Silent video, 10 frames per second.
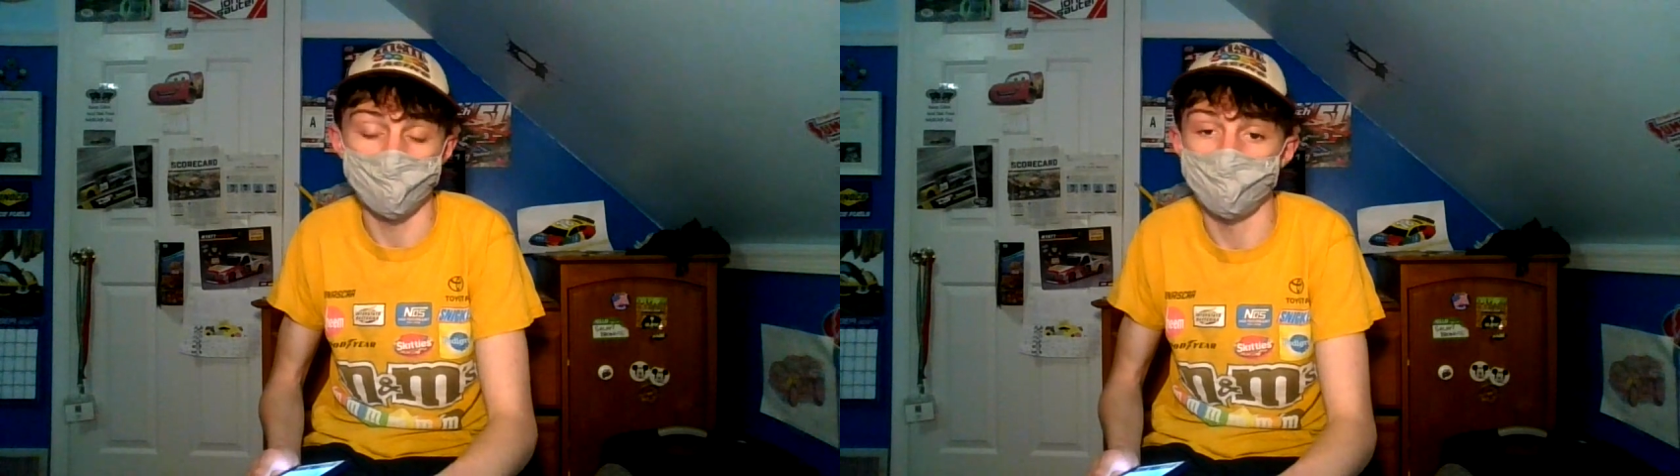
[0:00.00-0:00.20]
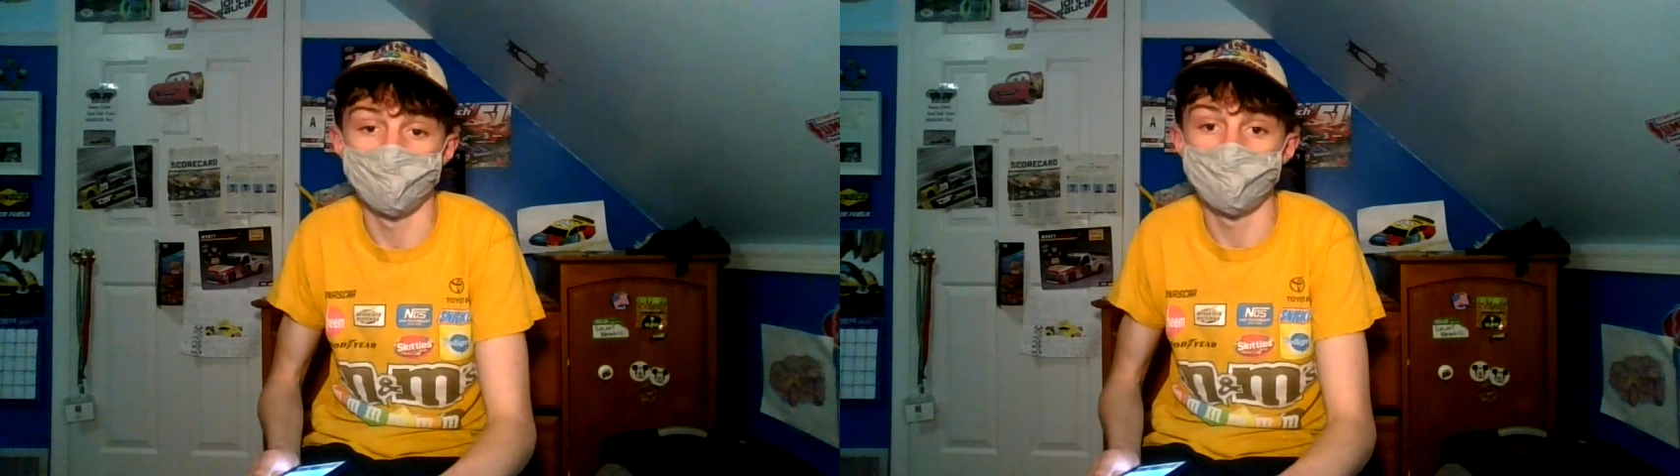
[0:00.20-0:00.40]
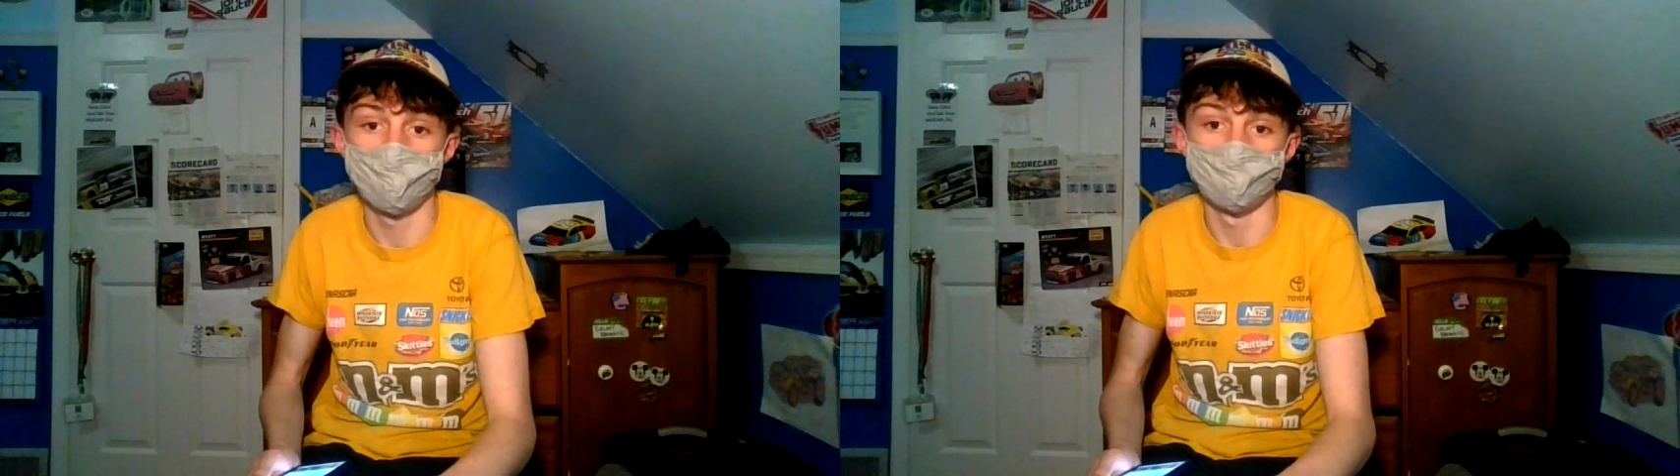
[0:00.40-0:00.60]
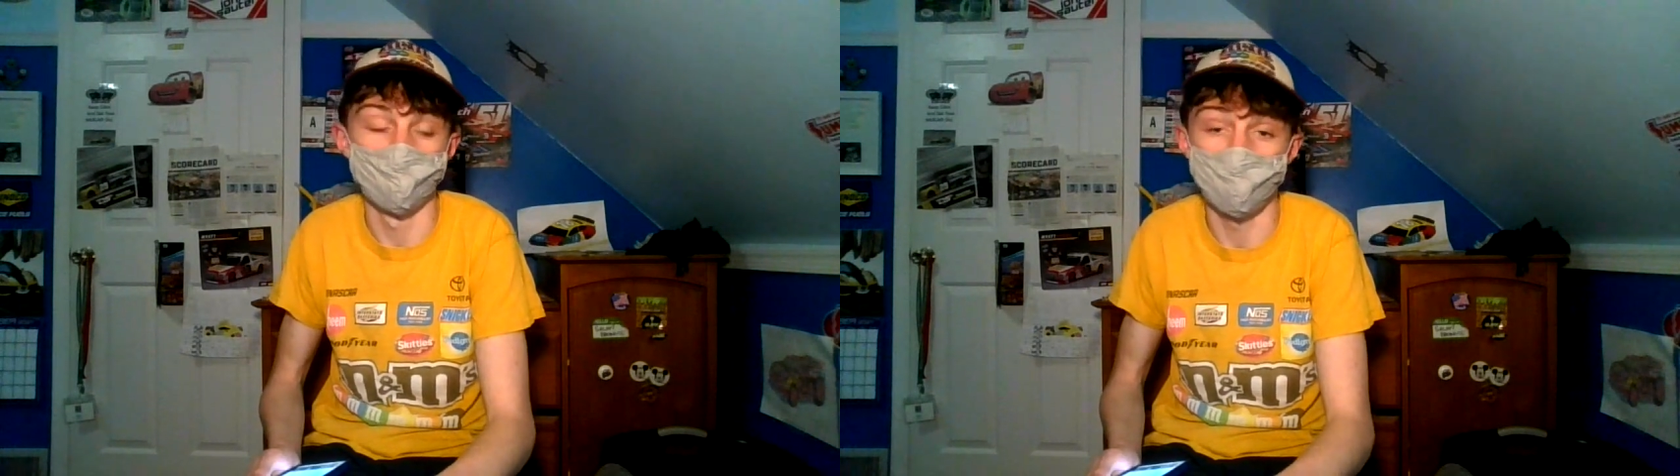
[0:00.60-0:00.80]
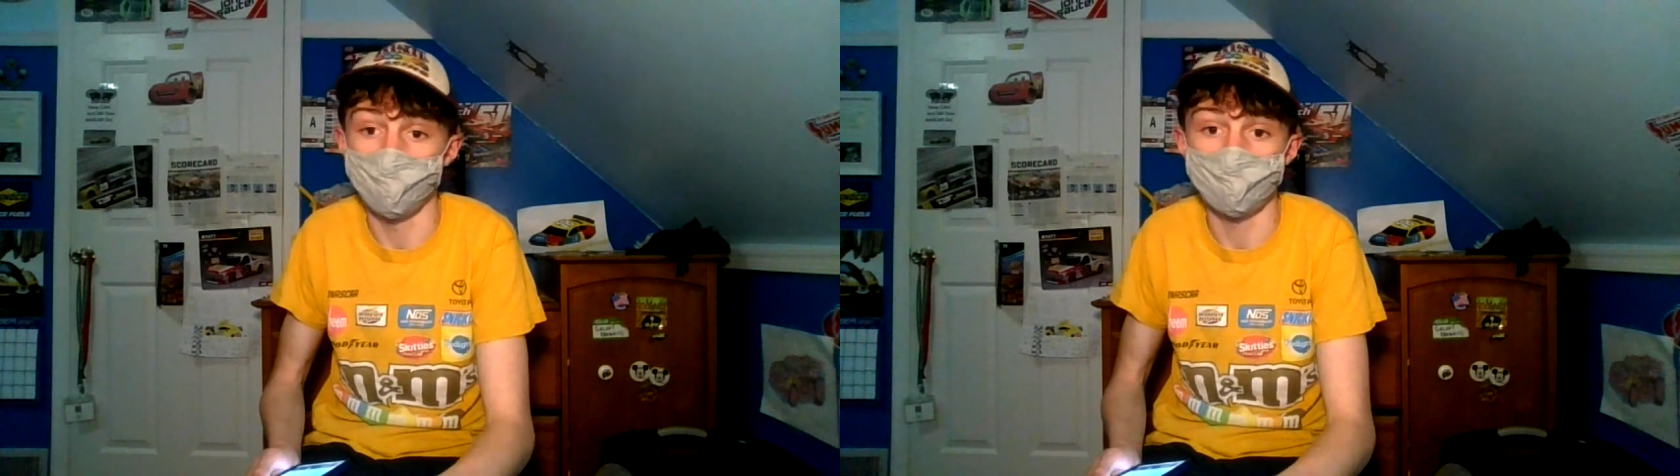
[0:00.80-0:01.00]
Like you tell
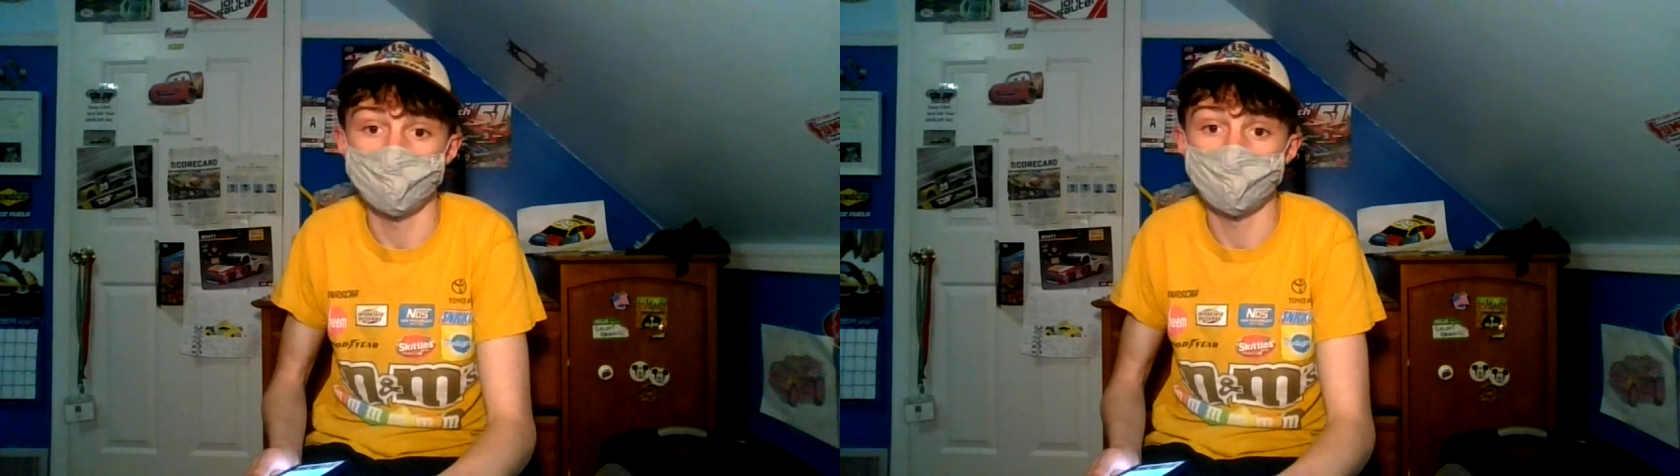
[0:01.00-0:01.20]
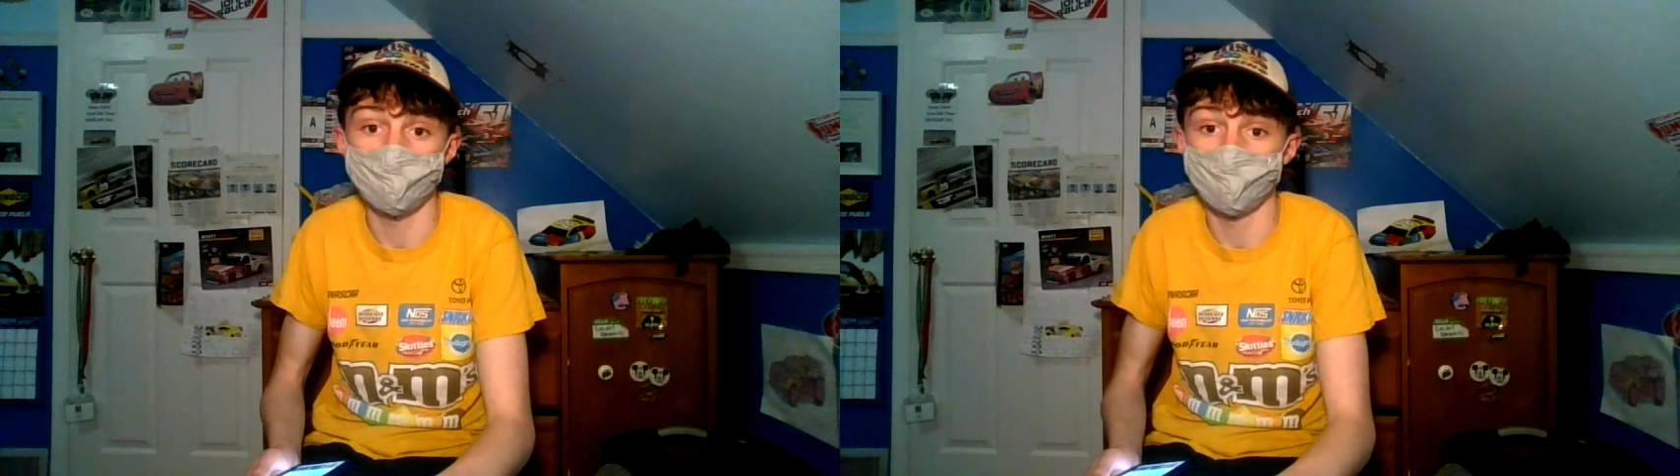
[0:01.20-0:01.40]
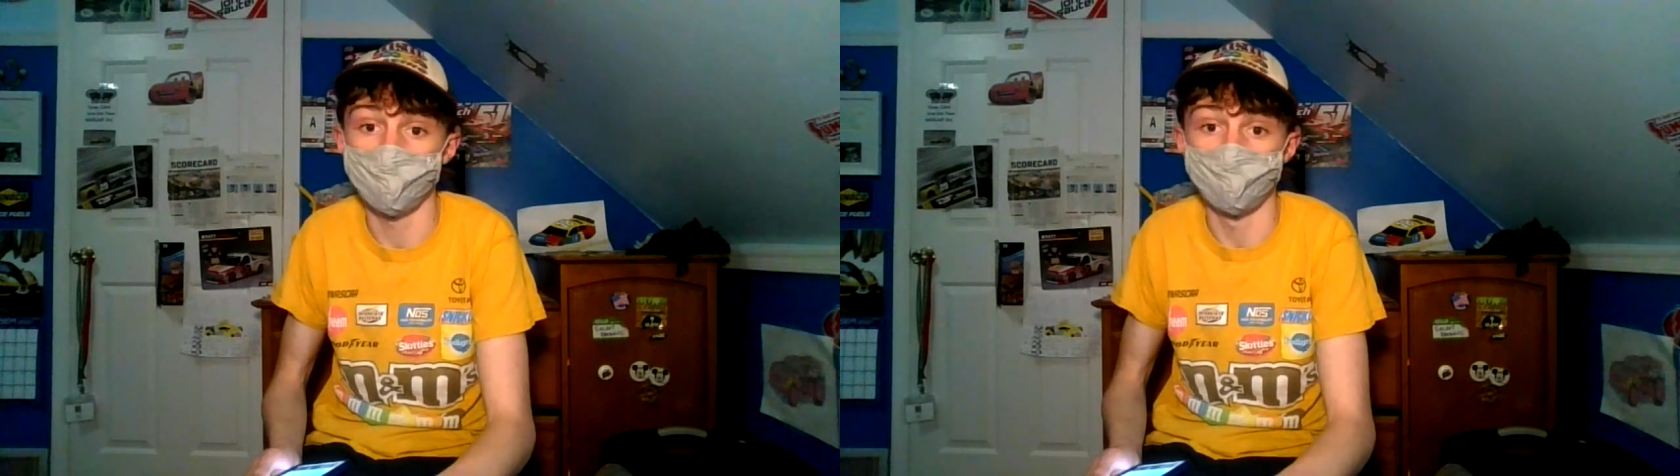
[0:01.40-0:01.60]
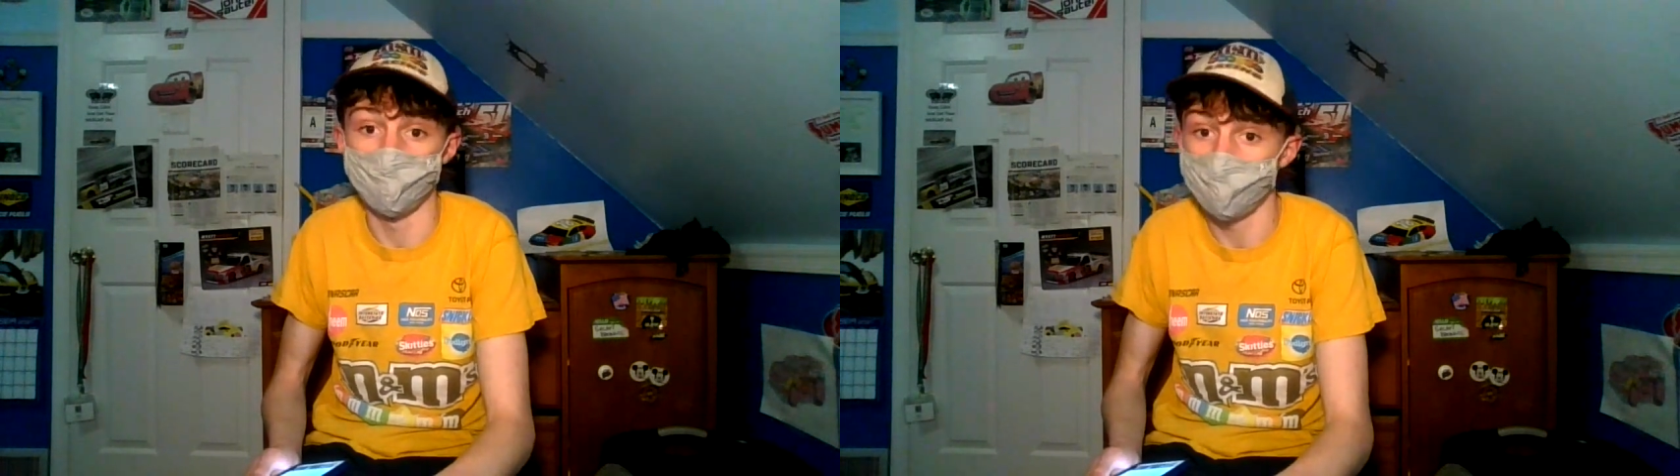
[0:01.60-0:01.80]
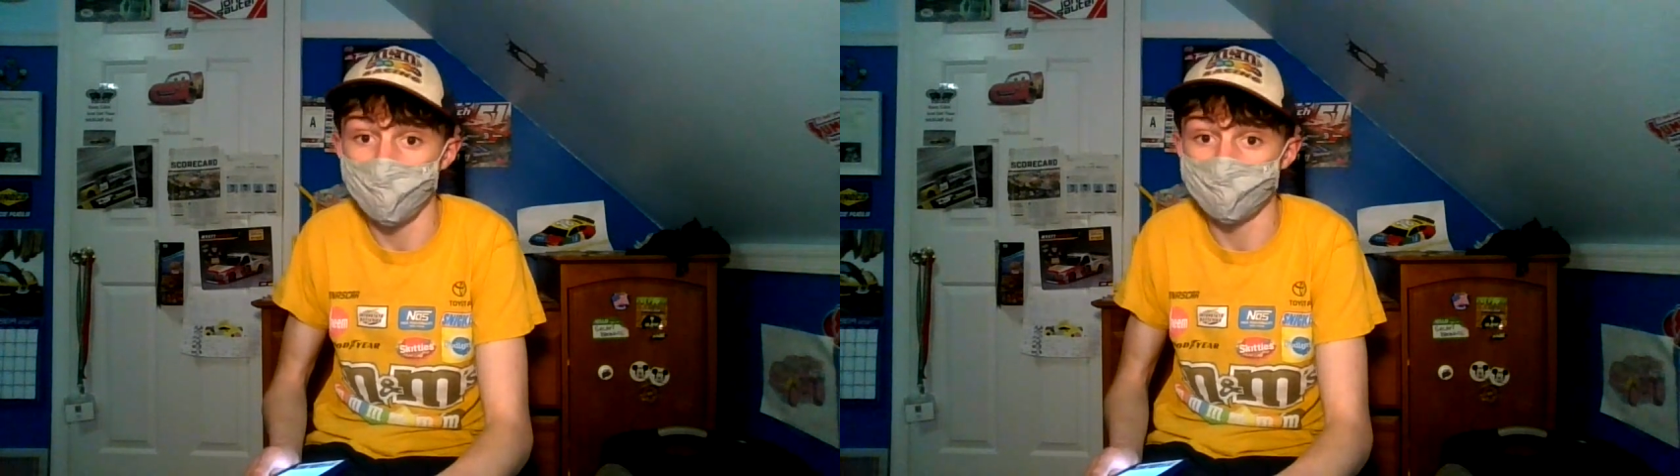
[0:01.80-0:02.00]
an artist from
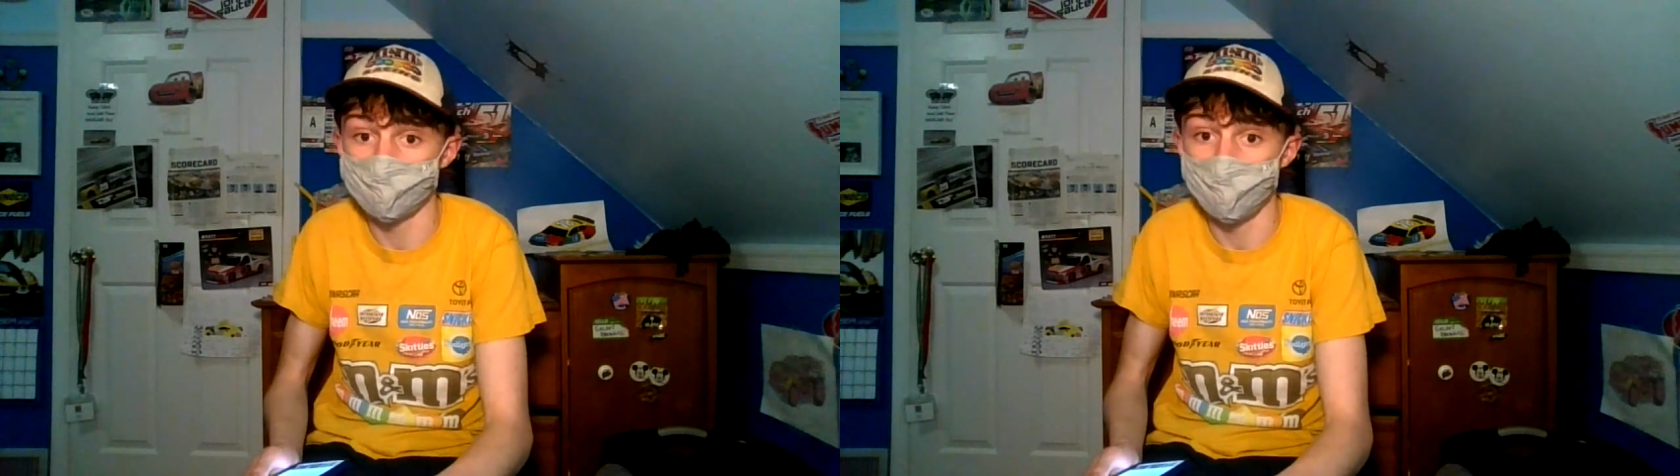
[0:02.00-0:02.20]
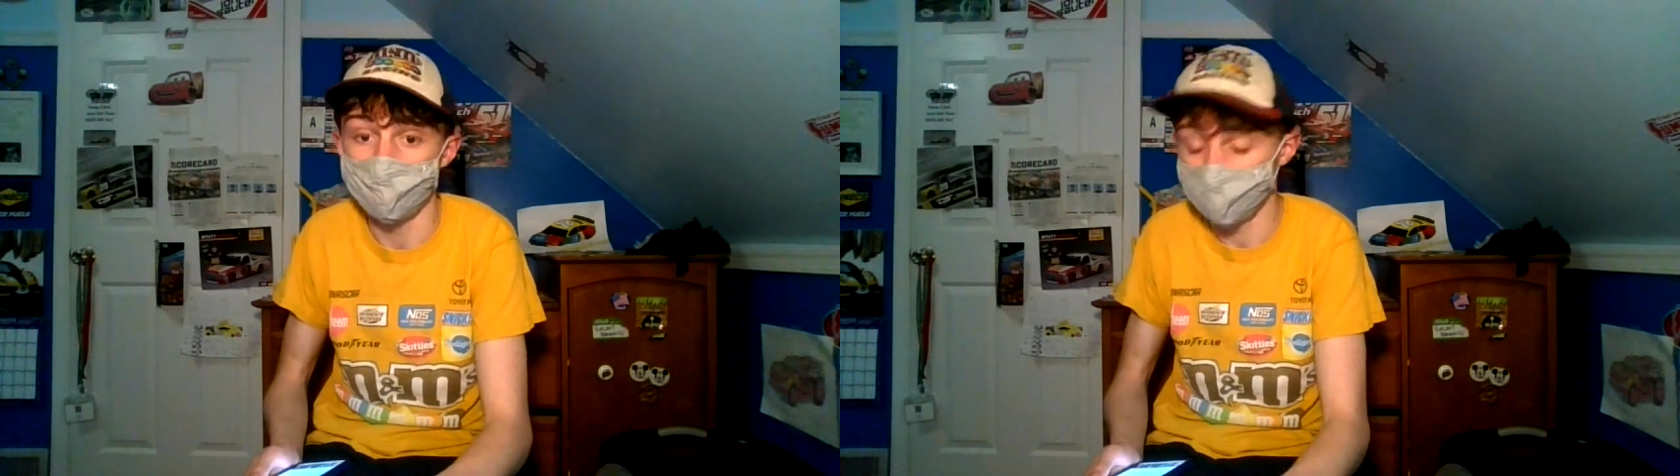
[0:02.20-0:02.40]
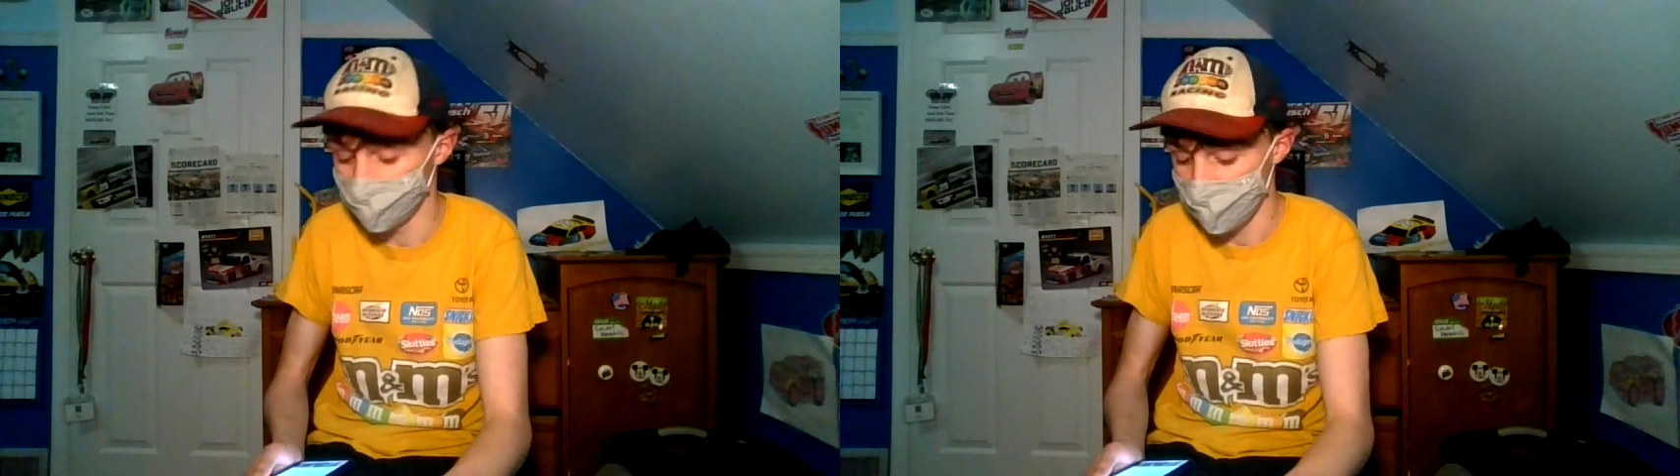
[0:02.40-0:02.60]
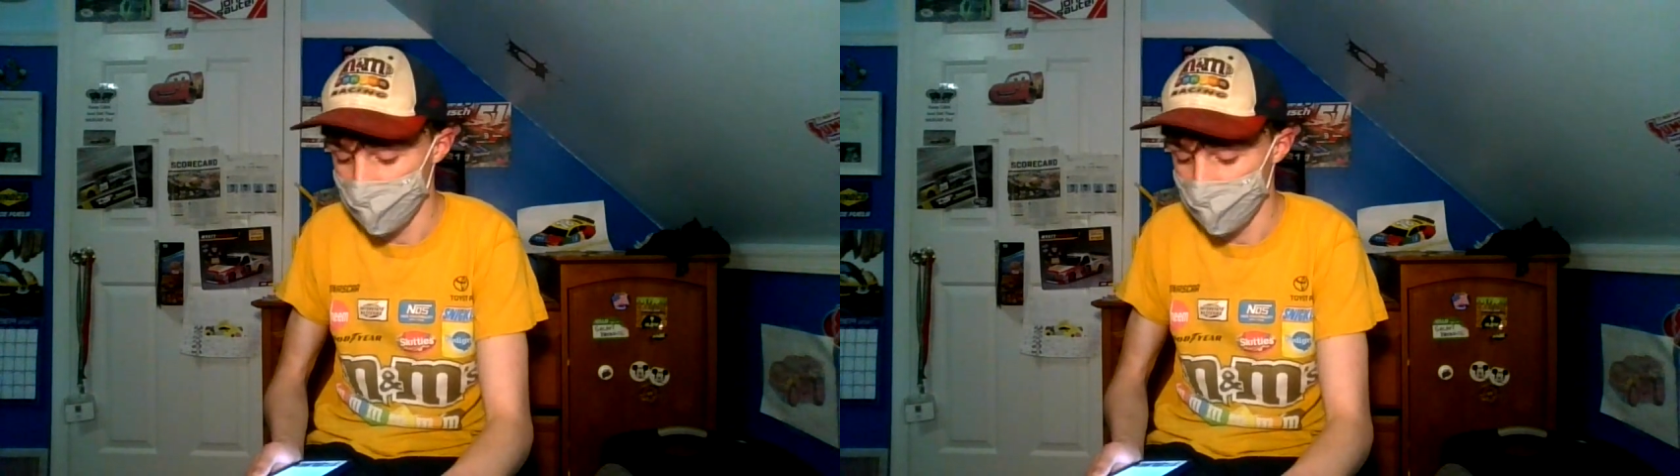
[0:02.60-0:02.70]
their art style.